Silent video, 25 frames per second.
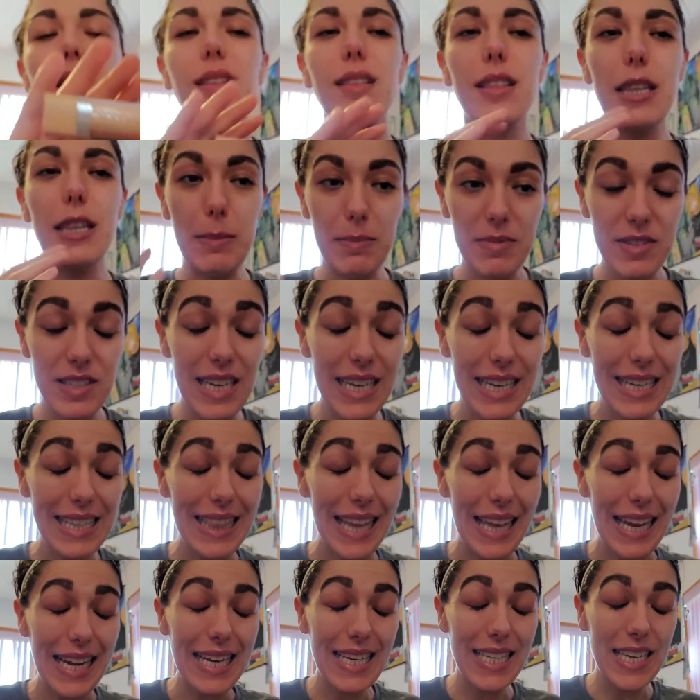
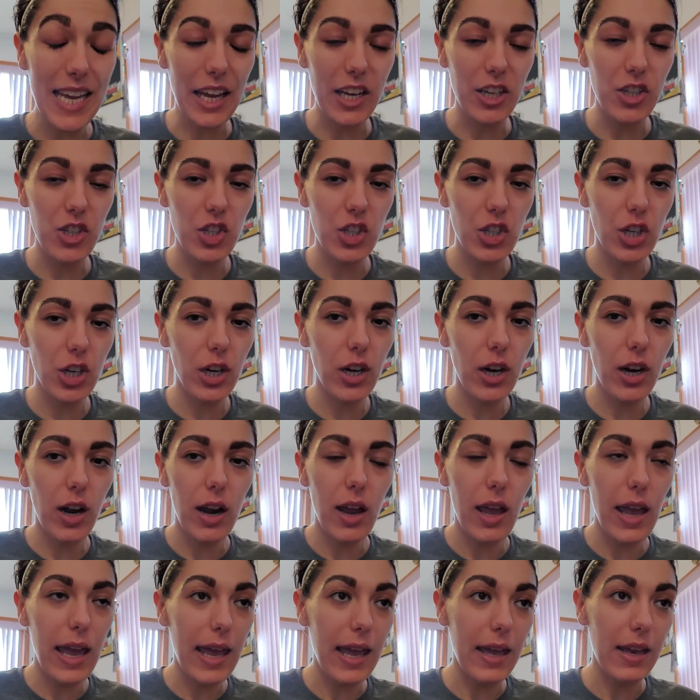lipstick-like texture,
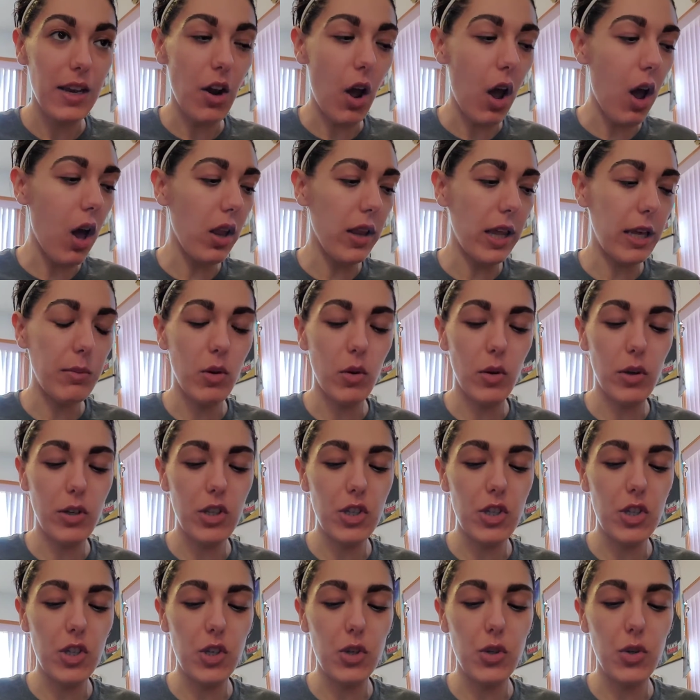and all I'm going
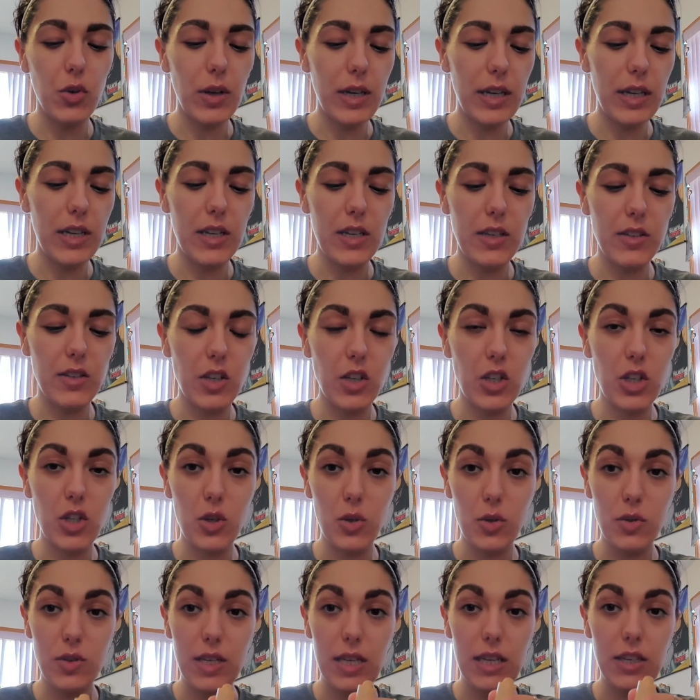to do is
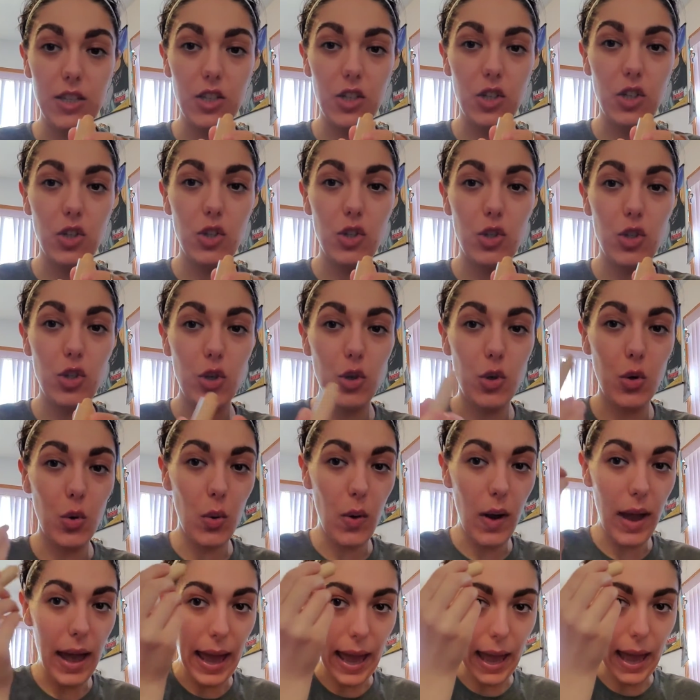use it
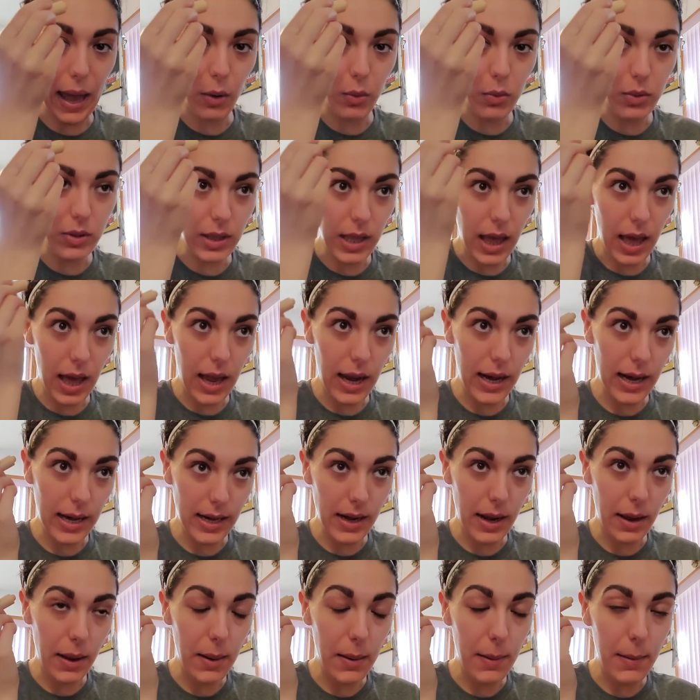to
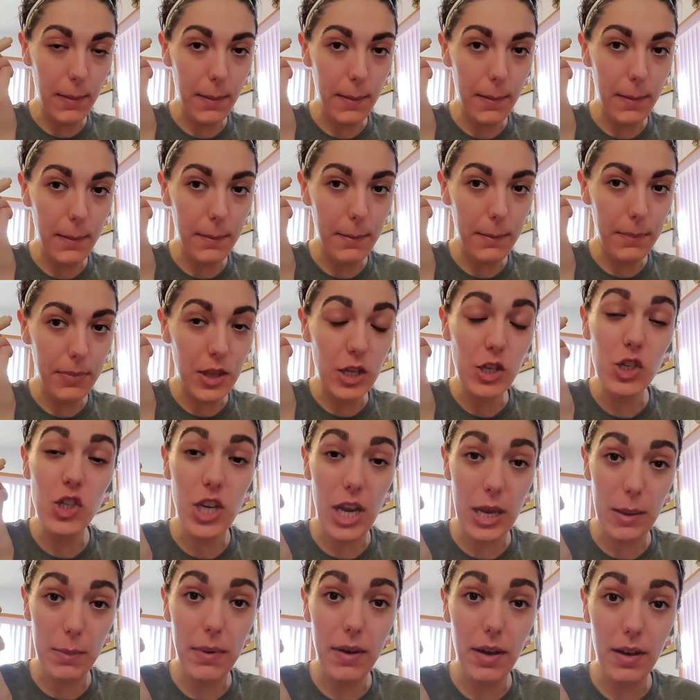outline the
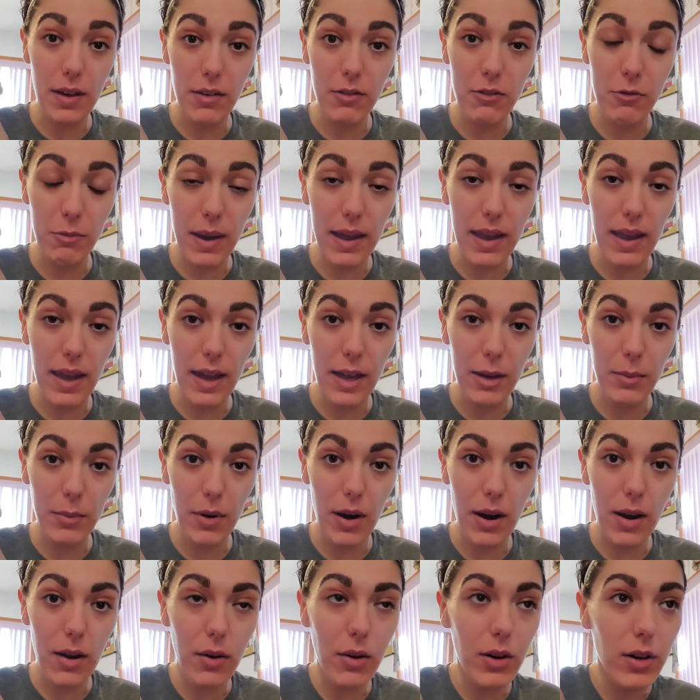shape of my
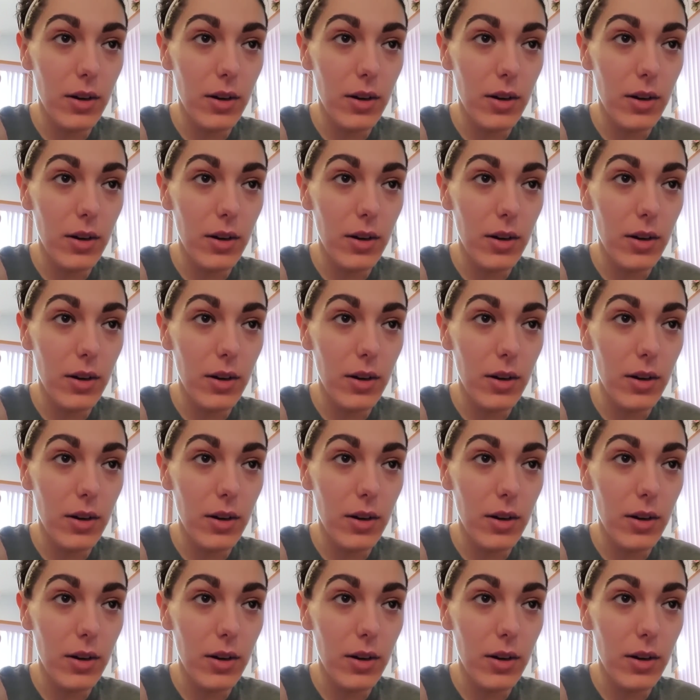eyebrow